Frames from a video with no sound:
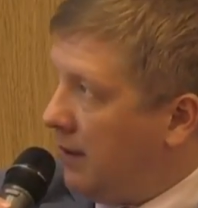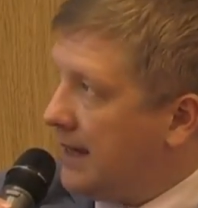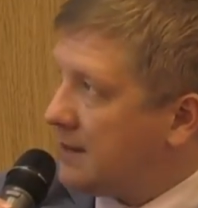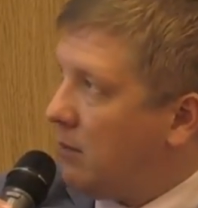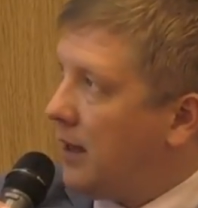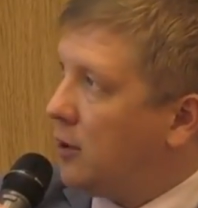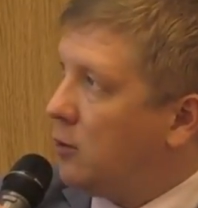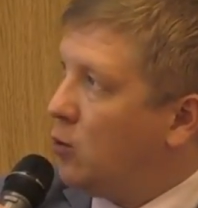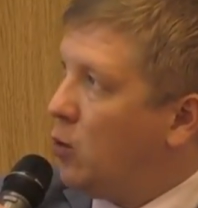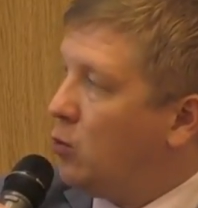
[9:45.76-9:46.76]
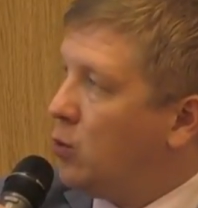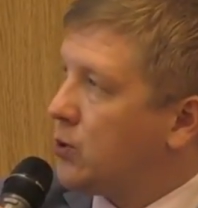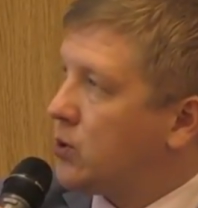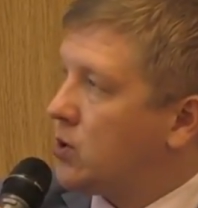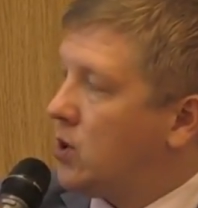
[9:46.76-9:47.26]
Gas market law
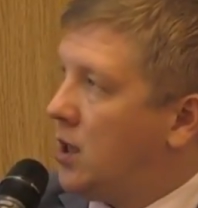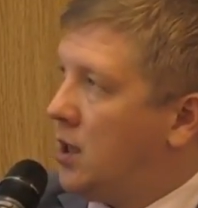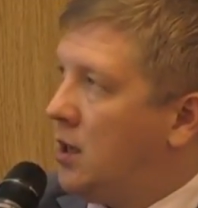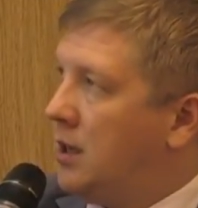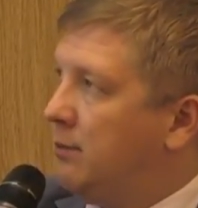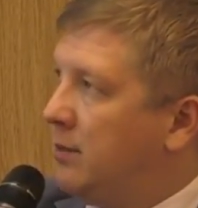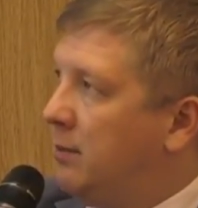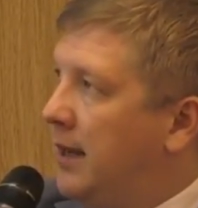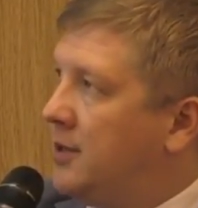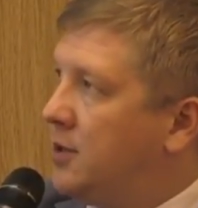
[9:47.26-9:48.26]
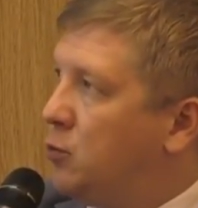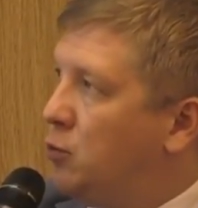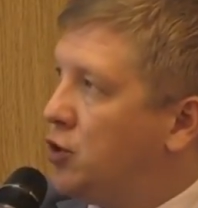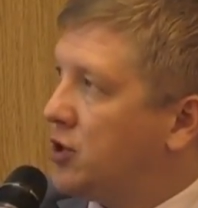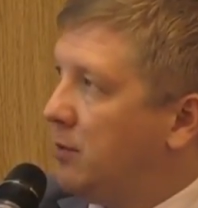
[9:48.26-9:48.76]
was implemented,
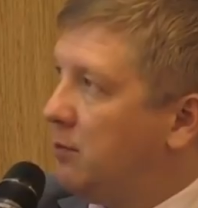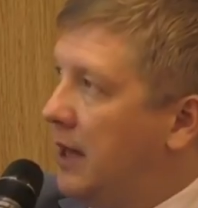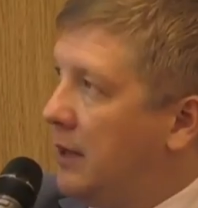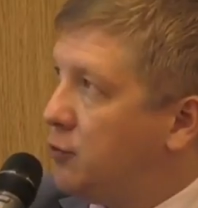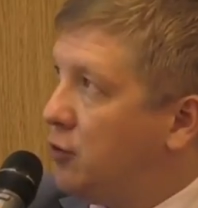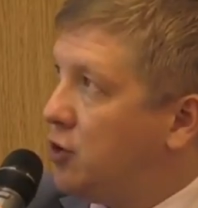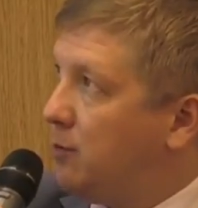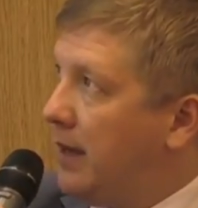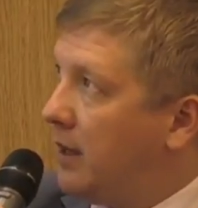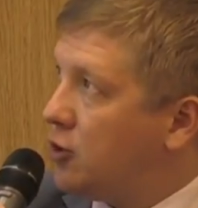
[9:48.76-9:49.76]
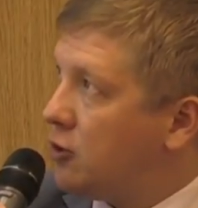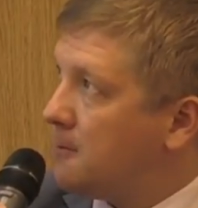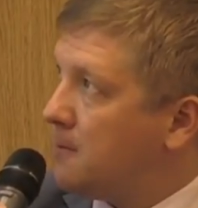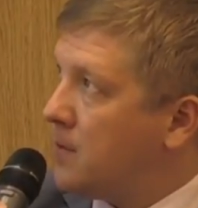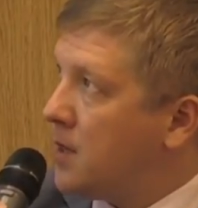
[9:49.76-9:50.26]
which is compliant with energy package.